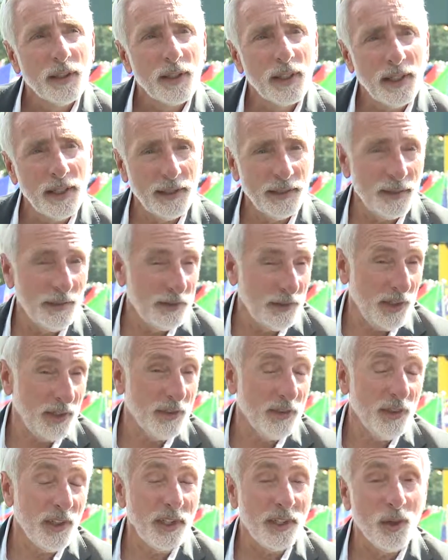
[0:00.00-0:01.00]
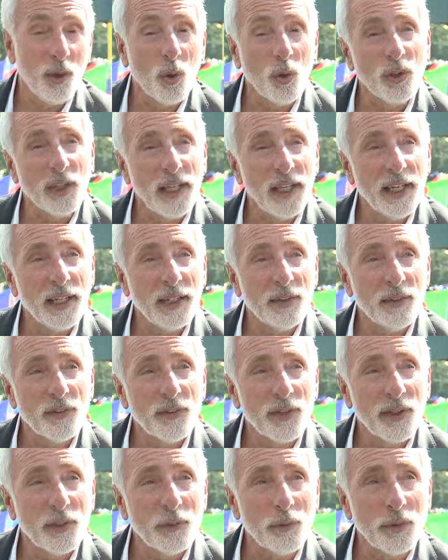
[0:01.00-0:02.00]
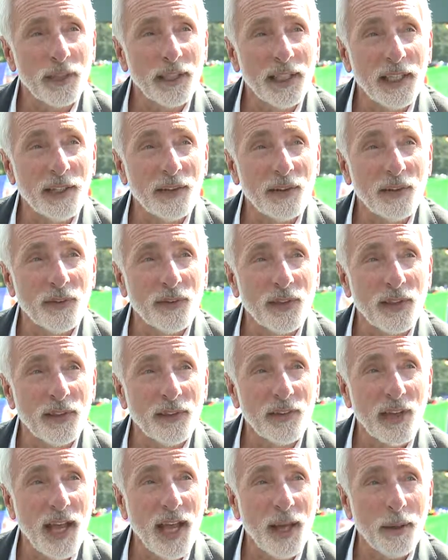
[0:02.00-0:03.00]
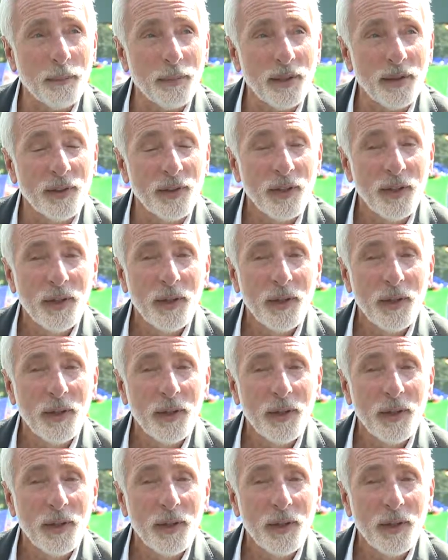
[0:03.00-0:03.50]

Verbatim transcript: and, as I said, hold hands and really get this thing to happen.